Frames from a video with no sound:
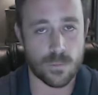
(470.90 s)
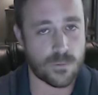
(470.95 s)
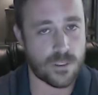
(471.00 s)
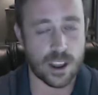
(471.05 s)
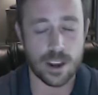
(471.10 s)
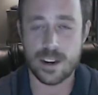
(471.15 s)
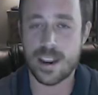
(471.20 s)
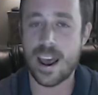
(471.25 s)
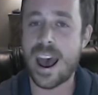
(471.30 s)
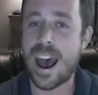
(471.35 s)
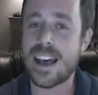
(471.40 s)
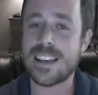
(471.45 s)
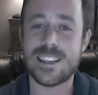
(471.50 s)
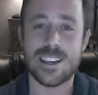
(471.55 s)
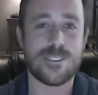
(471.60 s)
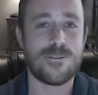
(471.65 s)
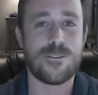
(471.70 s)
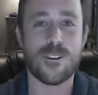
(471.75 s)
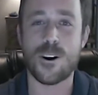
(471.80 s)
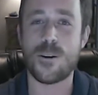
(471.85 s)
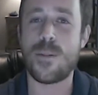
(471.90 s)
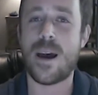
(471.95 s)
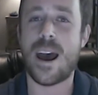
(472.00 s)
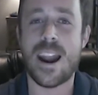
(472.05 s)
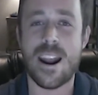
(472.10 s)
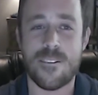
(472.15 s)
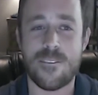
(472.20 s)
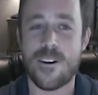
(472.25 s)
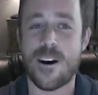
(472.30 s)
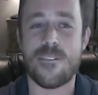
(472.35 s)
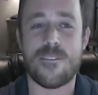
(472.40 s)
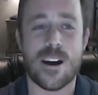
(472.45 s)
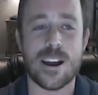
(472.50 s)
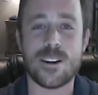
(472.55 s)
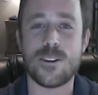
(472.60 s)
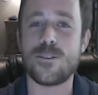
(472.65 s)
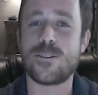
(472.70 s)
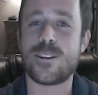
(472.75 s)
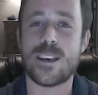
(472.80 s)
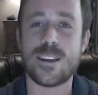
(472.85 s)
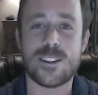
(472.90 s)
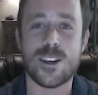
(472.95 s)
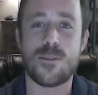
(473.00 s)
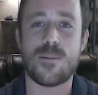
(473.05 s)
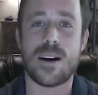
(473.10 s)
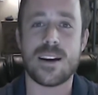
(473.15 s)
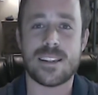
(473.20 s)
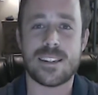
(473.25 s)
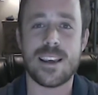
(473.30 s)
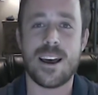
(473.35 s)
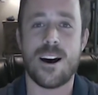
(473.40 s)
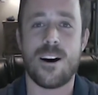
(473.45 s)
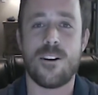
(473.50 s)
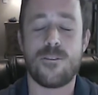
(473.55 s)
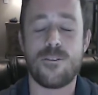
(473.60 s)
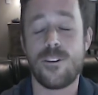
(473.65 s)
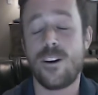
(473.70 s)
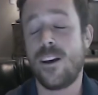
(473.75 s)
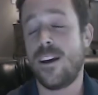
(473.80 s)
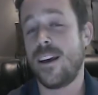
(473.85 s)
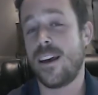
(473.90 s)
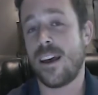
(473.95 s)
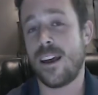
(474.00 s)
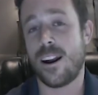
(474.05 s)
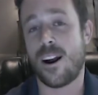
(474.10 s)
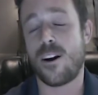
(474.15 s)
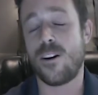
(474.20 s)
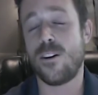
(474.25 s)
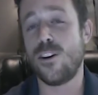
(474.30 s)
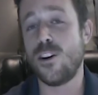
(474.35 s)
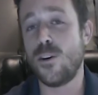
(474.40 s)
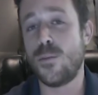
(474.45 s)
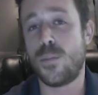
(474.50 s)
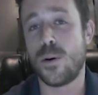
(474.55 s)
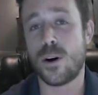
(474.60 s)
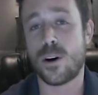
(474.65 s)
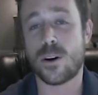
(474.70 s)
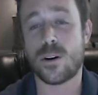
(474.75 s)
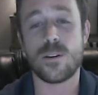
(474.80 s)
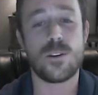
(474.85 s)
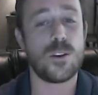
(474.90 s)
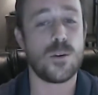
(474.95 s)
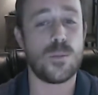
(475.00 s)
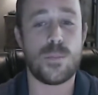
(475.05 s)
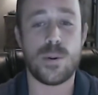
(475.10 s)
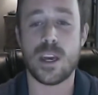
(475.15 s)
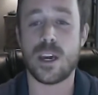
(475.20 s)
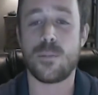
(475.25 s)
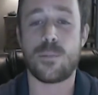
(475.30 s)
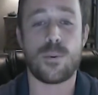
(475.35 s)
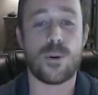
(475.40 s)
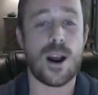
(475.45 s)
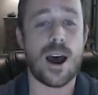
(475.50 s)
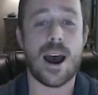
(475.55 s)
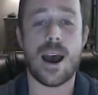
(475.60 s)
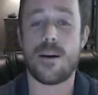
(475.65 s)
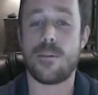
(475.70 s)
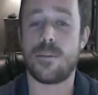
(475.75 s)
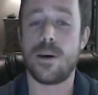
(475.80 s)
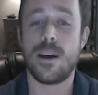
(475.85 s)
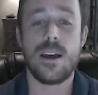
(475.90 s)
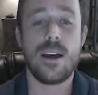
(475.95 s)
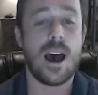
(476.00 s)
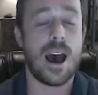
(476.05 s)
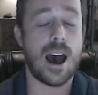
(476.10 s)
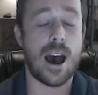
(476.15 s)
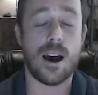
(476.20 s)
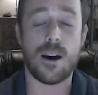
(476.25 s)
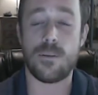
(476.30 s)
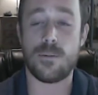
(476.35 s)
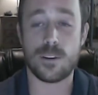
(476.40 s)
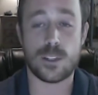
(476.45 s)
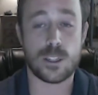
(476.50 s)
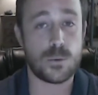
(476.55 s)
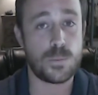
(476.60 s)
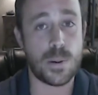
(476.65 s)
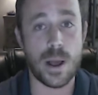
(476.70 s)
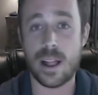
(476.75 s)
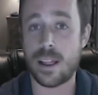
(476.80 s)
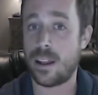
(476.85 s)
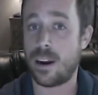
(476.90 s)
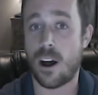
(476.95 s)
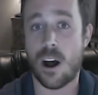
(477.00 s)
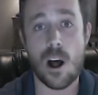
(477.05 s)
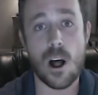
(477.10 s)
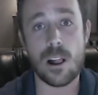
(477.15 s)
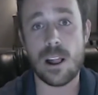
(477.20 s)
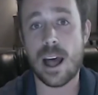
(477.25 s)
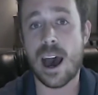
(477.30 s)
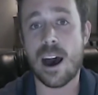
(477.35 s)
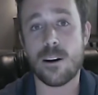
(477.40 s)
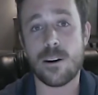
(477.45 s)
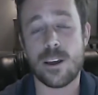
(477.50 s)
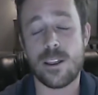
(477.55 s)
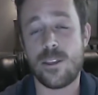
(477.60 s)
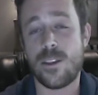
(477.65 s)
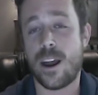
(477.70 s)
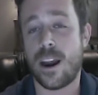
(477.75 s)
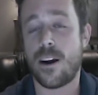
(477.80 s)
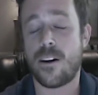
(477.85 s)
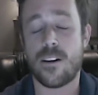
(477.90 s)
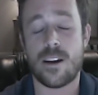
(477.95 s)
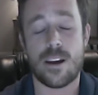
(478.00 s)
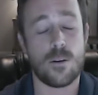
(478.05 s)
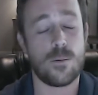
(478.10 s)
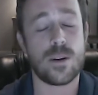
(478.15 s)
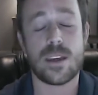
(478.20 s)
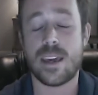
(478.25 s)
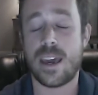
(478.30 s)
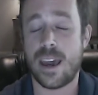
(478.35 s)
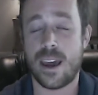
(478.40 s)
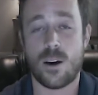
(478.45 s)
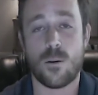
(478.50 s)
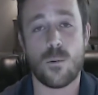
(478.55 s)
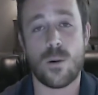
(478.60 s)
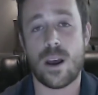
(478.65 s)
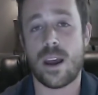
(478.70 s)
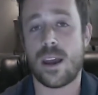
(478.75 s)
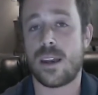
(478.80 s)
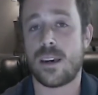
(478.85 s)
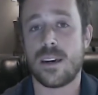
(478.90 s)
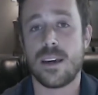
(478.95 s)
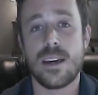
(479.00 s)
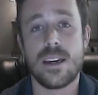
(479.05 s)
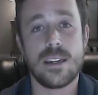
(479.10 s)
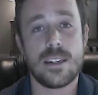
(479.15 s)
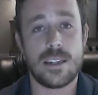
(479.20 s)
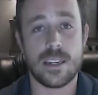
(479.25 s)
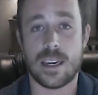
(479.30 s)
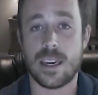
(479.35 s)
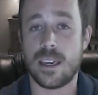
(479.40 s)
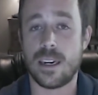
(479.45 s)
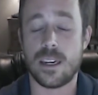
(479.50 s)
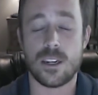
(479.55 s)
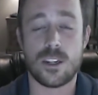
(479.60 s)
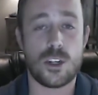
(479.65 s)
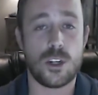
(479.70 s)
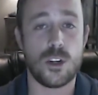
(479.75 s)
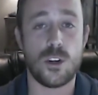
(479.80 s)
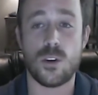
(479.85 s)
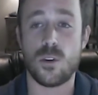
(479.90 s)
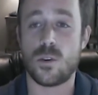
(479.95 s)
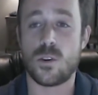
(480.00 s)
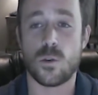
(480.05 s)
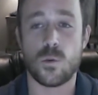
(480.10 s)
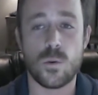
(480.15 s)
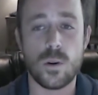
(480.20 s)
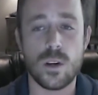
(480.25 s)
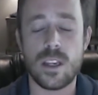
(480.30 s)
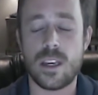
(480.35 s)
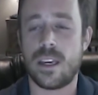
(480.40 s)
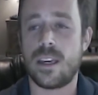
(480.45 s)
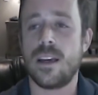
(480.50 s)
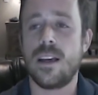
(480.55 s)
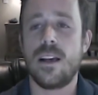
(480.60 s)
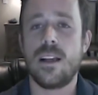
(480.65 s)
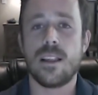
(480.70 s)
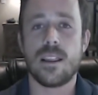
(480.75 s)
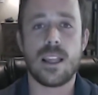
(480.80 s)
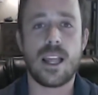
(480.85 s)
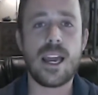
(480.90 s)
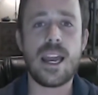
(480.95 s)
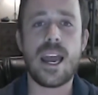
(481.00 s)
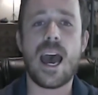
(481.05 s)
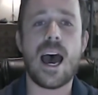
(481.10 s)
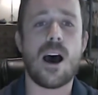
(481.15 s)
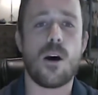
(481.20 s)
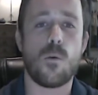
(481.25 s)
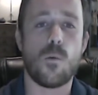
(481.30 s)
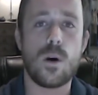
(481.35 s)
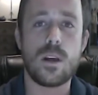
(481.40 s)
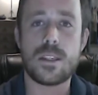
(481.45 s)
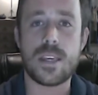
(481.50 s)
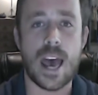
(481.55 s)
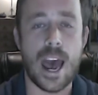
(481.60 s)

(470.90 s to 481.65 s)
fantastic format, if I do say so myself, in our new book, The Big Bribe. Spell it all out in there, and we can't wait to get it to you, to really lay out what's